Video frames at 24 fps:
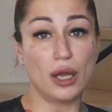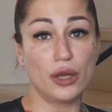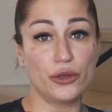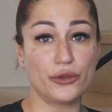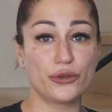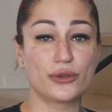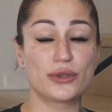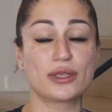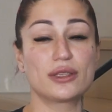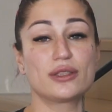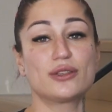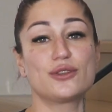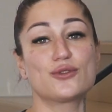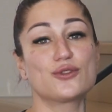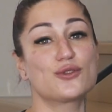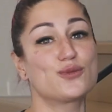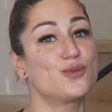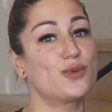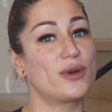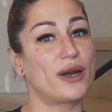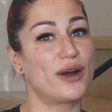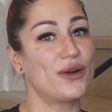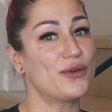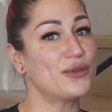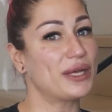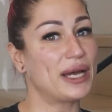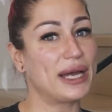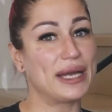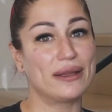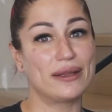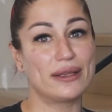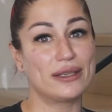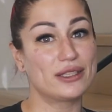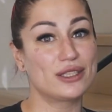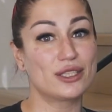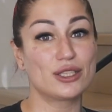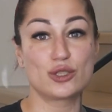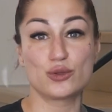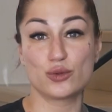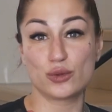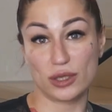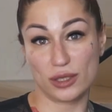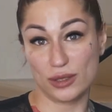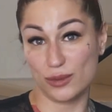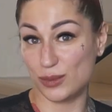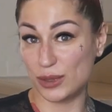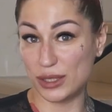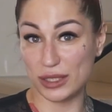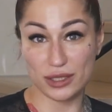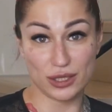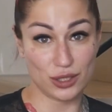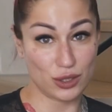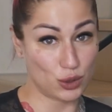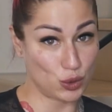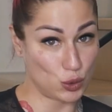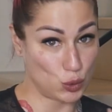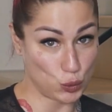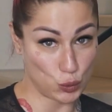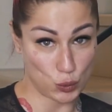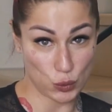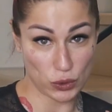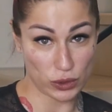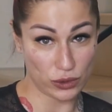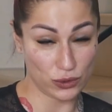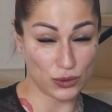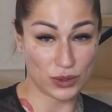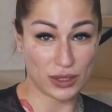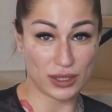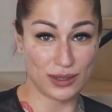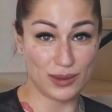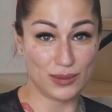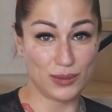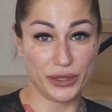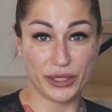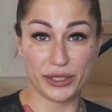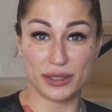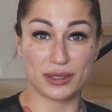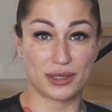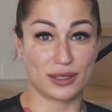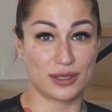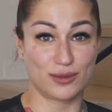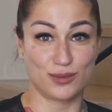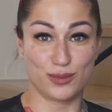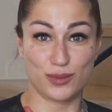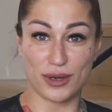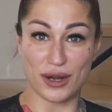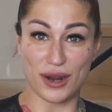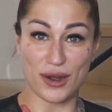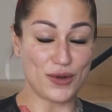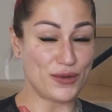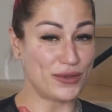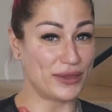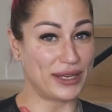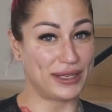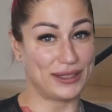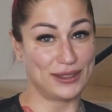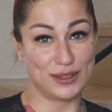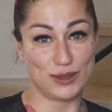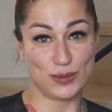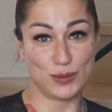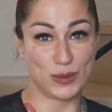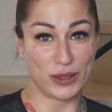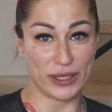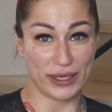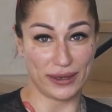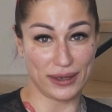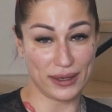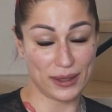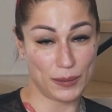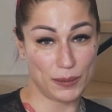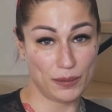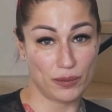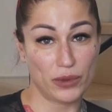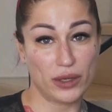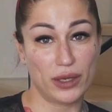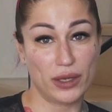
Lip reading: You can use brown eyelashes, you can mix two, you can mix brown and black.